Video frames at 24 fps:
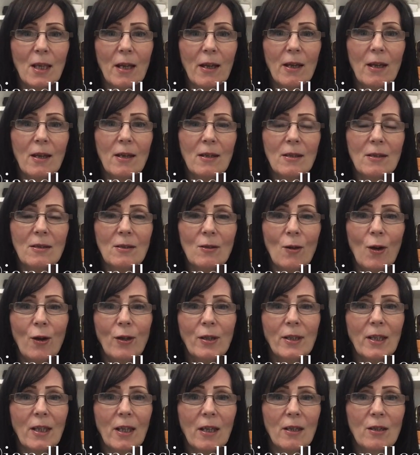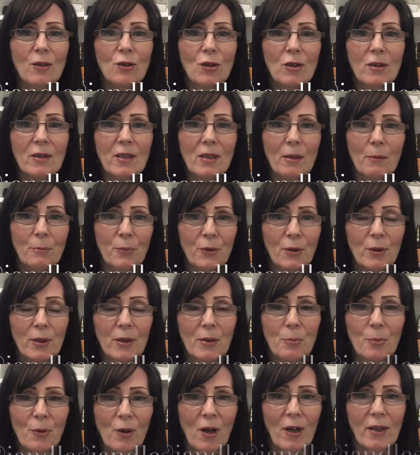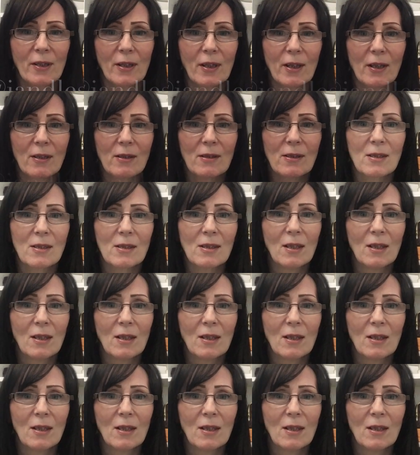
and on occasion some beauty products.